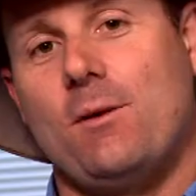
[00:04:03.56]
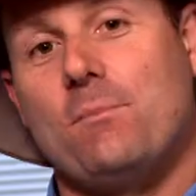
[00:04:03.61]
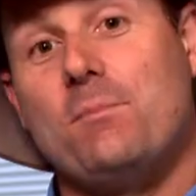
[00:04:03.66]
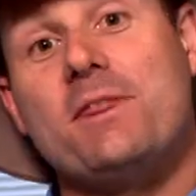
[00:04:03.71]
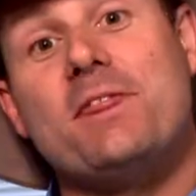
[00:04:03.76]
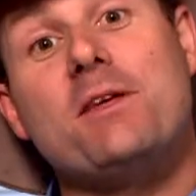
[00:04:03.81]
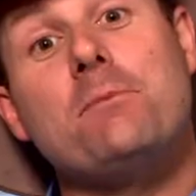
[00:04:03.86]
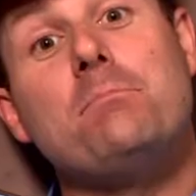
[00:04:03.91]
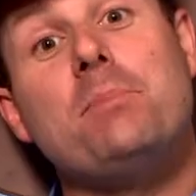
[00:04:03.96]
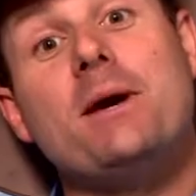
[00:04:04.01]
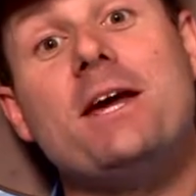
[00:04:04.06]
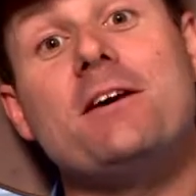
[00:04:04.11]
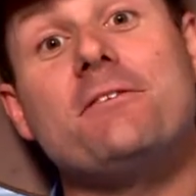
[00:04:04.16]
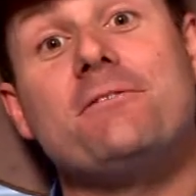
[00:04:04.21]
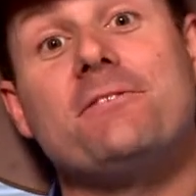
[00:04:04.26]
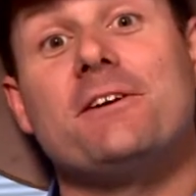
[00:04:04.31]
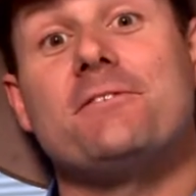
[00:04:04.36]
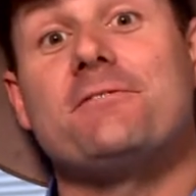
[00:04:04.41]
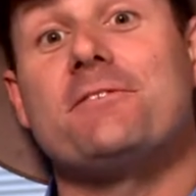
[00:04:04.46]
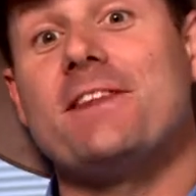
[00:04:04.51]
But the
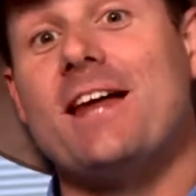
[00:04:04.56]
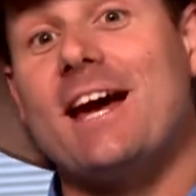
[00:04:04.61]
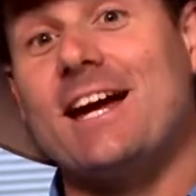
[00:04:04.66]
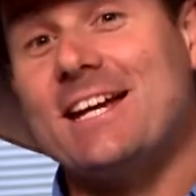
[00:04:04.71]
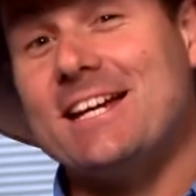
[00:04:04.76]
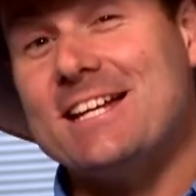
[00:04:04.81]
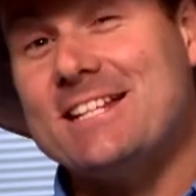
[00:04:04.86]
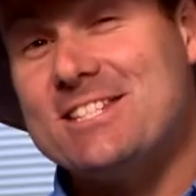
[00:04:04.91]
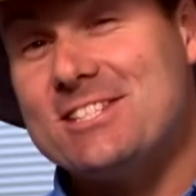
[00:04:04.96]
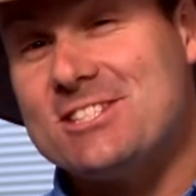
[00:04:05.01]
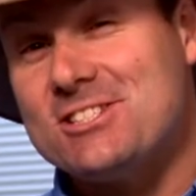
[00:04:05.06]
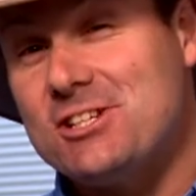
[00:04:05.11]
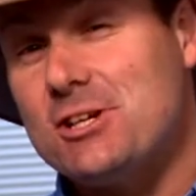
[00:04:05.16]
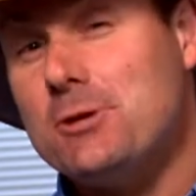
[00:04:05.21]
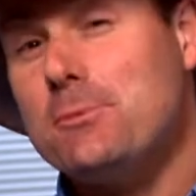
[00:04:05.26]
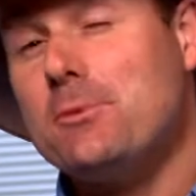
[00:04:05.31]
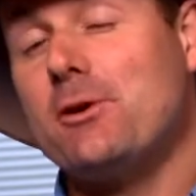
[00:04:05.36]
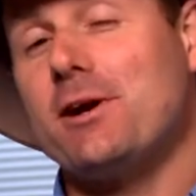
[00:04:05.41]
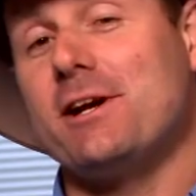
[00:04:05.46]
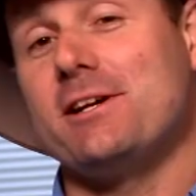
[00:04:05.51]
benefit for that
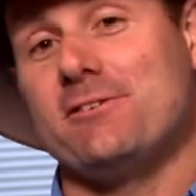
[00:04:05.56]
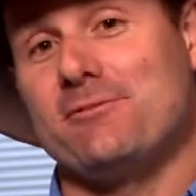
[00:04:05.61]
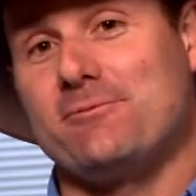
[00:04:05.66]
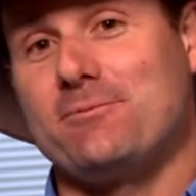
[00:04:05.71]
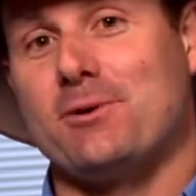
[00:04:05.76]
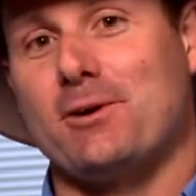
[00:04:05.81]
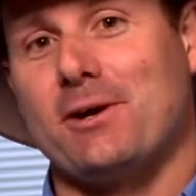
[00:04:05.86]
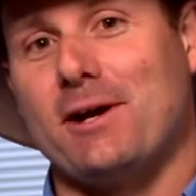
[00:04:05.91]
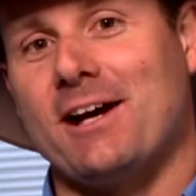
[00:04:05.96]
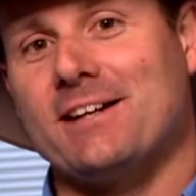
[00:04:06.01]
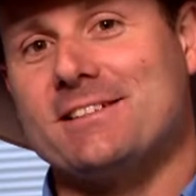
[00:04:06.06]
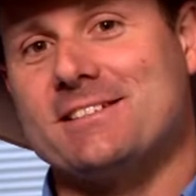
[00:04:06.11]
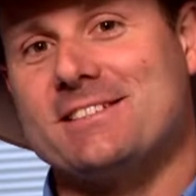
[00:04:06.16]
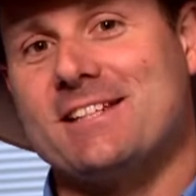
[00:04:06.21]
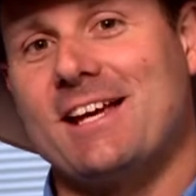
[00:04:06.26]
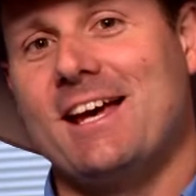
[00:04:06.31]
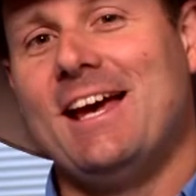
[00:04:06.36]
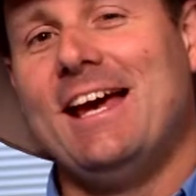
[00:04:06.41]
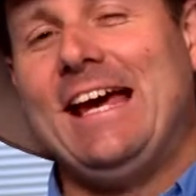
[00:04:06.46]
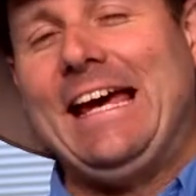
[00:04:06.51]
consumer end of products
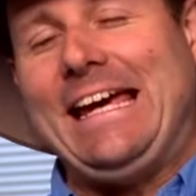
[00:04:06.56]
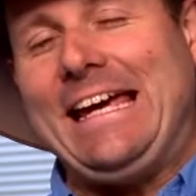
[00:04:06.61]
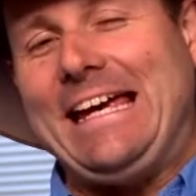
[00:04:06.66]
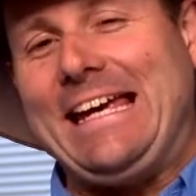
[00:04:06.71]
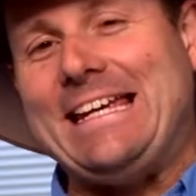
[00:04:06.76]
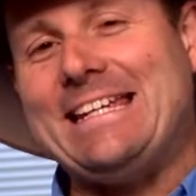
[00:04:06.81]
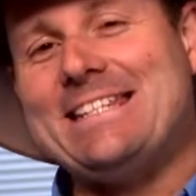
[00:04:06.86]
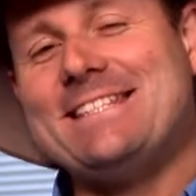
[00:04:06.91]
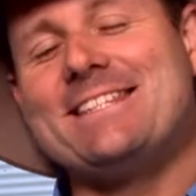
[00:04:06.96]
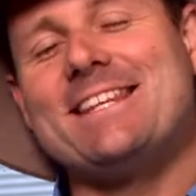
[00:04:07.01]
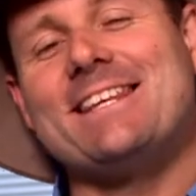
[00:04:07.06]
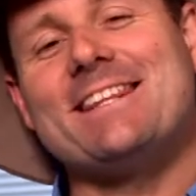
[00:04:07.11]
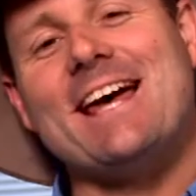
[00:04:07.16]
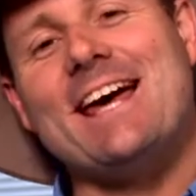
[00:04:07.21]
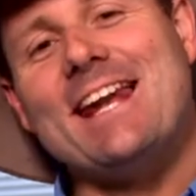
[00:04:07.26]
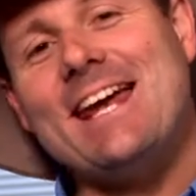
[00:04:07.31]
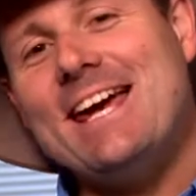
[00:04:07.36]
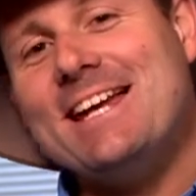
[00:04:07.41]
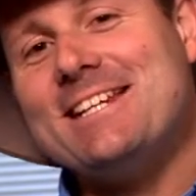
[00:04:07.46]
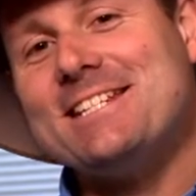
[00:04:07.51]
is that
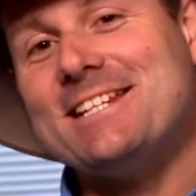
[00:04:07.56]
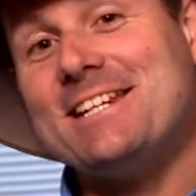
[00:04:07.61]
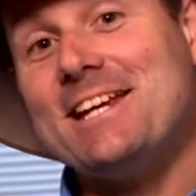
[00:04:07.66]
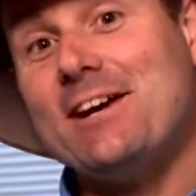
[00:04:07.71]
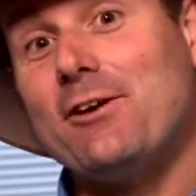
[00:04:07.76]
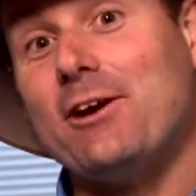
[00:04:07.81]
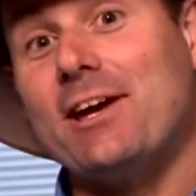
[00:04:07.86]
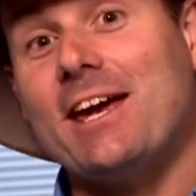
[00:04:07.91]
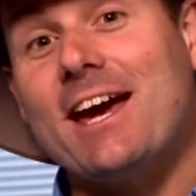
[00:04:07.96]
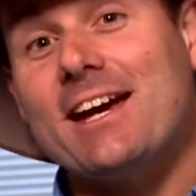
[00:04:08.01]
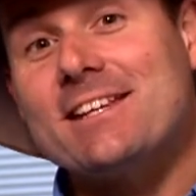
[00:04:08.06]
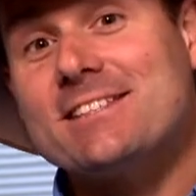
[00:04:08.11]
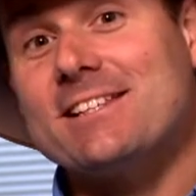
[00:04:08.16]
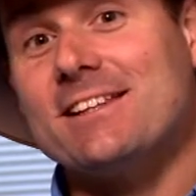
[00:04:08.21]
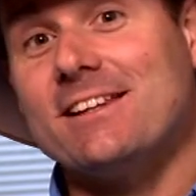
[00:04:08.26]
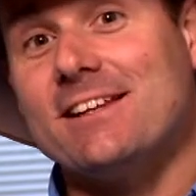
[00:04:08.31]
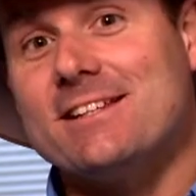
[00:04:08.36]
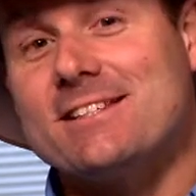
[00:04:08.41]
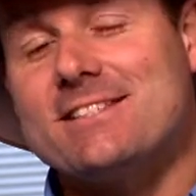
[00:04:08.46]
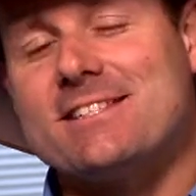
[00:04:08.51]
that engineering
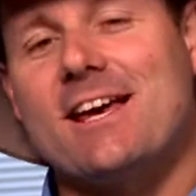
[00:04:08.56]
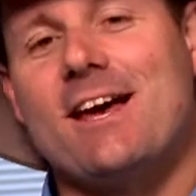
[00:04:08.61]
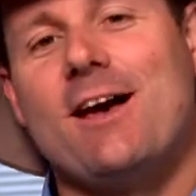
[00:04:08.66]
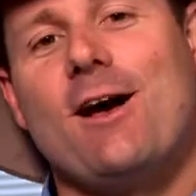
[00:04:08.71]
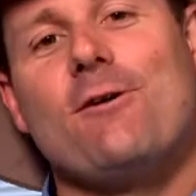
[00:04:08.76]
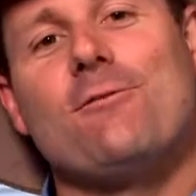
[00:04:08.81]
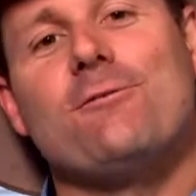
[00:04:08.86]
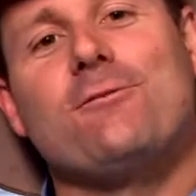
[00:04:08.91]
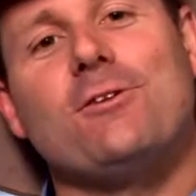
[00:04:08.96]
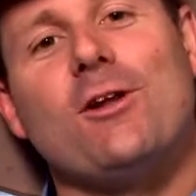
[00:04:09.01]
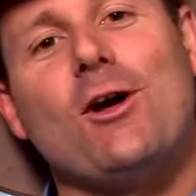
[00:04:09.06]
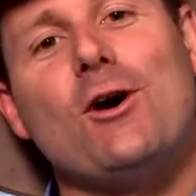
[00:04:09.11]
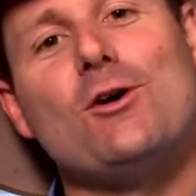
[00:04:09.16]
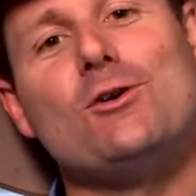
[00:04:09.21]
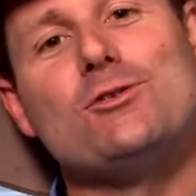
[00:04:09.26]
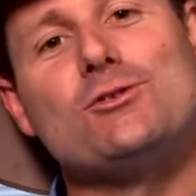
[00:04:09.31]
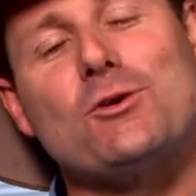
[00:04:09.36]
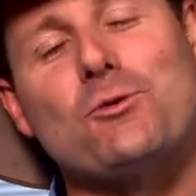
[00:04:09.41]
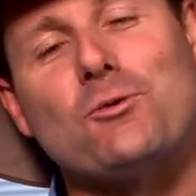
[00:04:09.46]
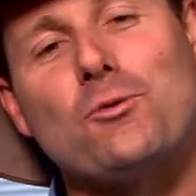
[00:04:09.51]
excellence
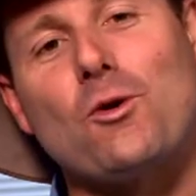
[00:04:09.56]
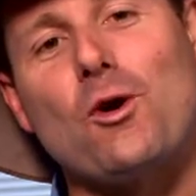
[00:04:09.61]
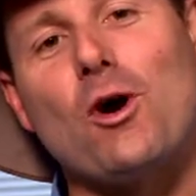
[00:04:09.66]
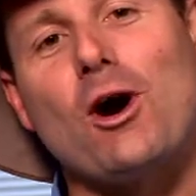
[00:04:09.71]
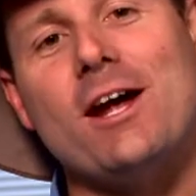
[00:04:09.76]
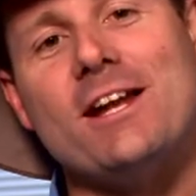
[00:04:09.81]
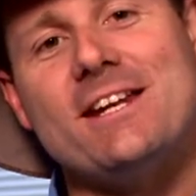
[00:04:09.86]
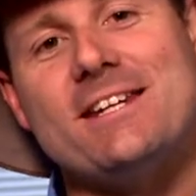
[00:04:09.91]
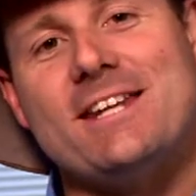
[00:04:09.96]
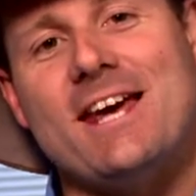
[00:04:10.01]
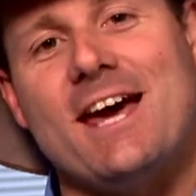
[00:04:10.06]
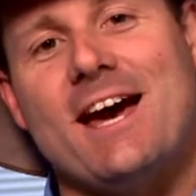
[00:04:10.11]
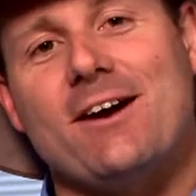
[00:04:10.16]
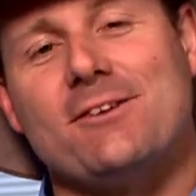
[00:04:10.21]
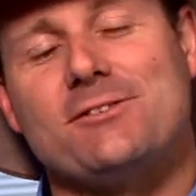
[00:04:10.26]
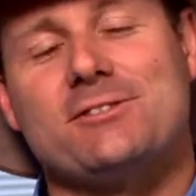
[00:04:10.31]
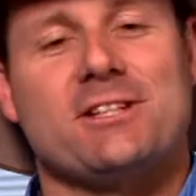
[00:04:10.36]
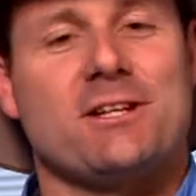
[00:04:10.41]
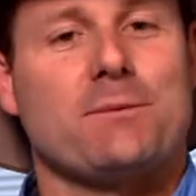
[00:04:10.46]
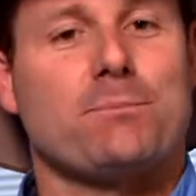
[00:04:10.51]
flows right
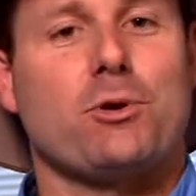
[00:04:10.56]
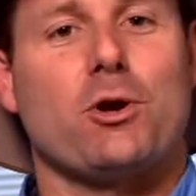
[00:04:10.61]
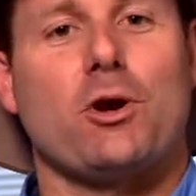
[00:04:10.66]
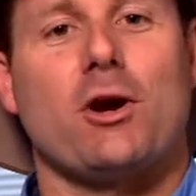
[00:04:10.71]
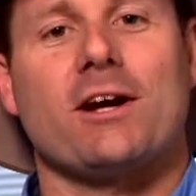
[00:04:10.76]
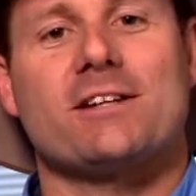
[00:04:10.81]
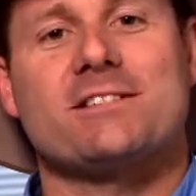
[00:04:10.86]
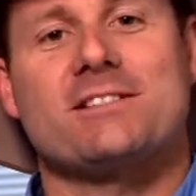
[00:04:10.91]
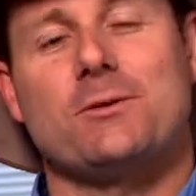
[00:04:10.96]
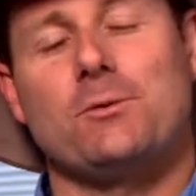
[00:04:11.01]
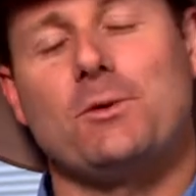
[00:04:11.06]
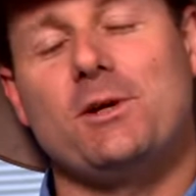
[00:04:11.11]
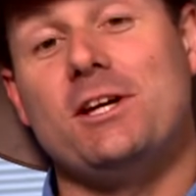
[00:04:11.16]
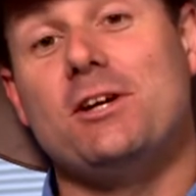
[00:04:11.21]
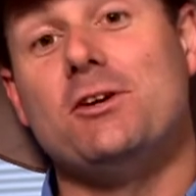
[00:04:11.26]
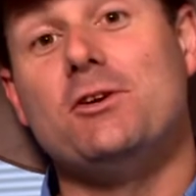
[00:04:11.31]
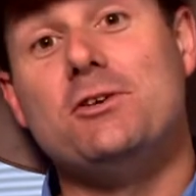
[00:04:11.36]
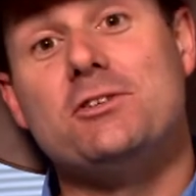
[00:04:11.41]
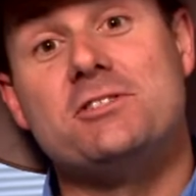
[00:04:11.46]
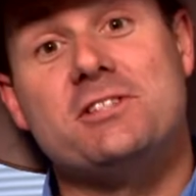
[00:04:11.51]
down to the products that we
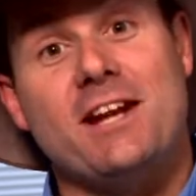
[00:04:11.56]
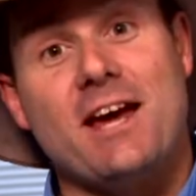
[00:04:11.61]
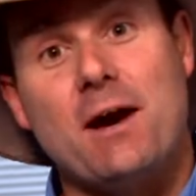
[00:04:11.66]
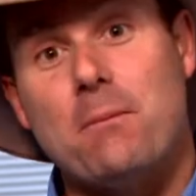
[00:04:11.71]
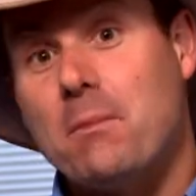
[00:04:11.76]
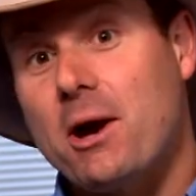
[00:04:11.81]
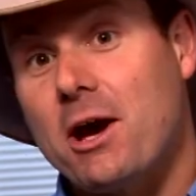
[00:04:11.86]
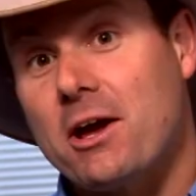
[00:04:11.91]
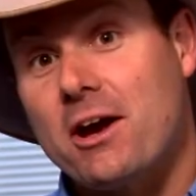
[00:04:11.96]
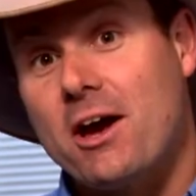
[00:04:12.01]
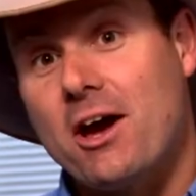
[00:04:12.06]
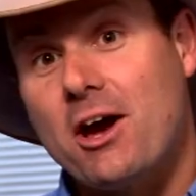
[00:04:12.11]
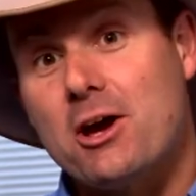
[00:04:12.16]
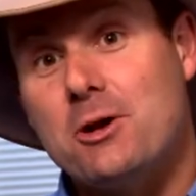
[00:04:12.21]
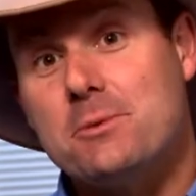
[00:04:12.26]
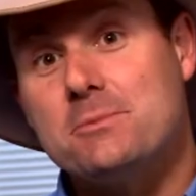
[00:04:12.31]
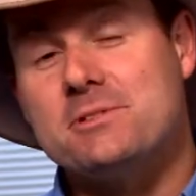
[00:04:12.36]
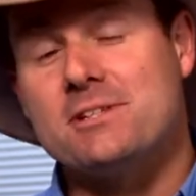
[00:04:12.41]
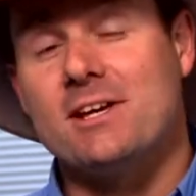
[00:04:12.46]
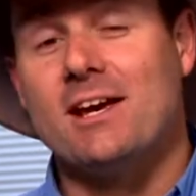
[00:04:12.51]
use in our
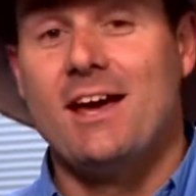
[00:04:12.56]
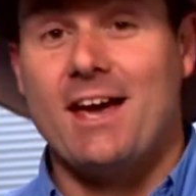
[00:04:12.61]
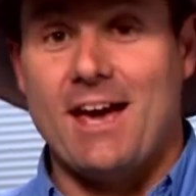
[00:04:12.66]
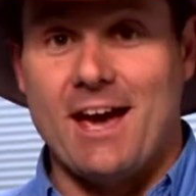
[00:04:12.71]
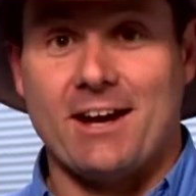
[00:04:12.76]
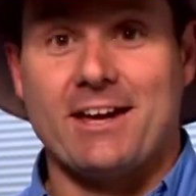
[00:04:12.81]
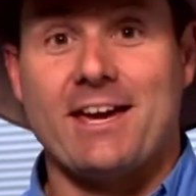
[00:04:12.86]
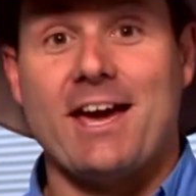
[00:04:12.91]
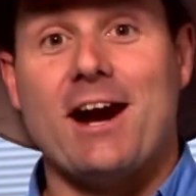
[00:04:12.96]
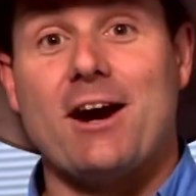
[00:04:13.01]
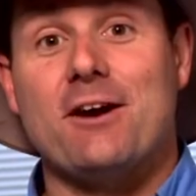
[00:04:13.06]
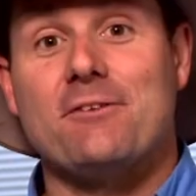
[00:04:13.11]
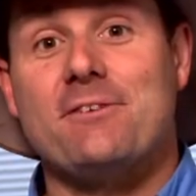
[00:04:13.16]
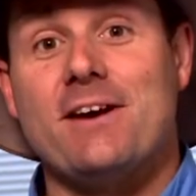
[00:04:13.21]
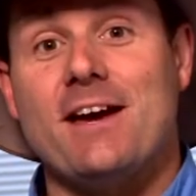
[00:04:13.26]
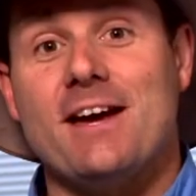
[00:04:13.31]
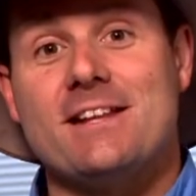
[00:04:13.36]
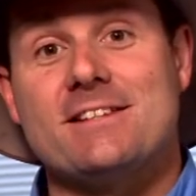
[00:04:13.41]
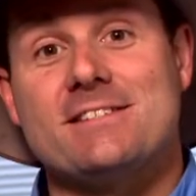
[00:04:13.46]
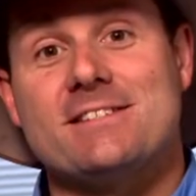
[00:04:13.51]
motorhomes, our
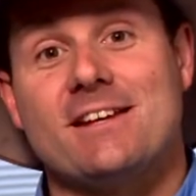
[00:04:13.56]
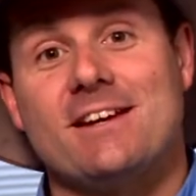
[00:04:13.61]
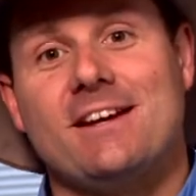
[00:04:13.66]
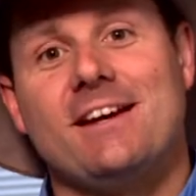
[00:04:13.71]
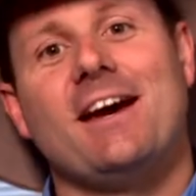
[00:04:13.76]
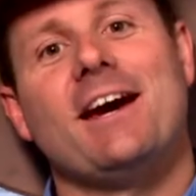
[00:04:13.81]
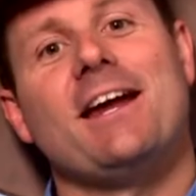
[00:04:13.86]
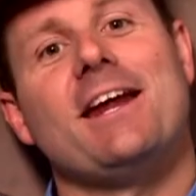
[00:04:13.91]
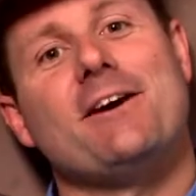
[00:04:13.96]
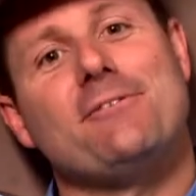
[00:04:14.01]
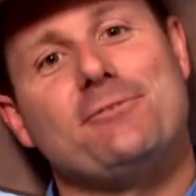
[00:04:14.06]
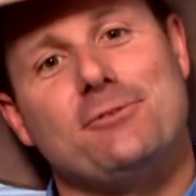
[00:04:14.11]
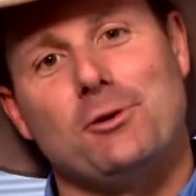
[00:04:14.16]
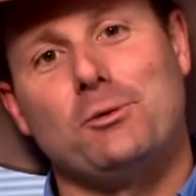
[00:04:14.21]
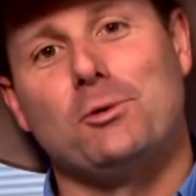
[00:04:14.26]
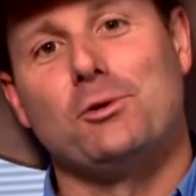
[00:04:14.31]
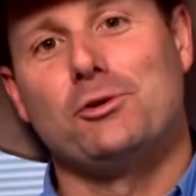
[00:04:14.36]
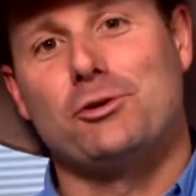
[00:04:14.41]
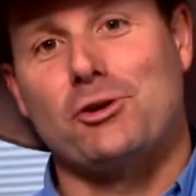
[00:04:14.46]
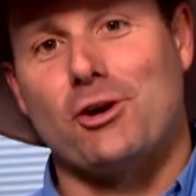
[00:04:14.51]
caravans and our
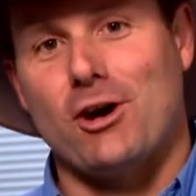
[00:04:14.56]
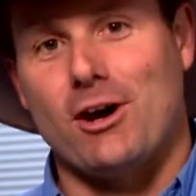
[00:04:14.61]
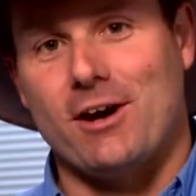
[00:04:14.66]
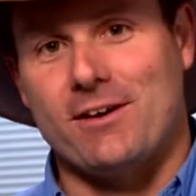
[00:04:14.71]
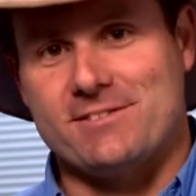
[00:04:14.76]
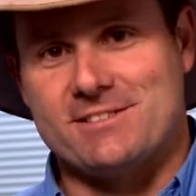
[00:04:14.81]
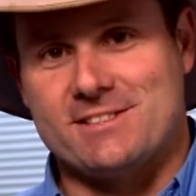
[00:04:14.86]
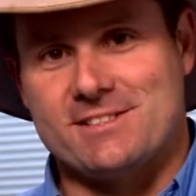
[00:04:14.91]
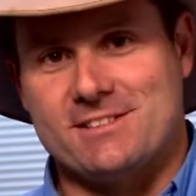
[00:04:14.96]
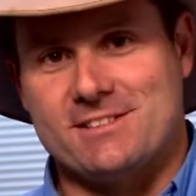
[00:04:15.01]
four-wheel drives.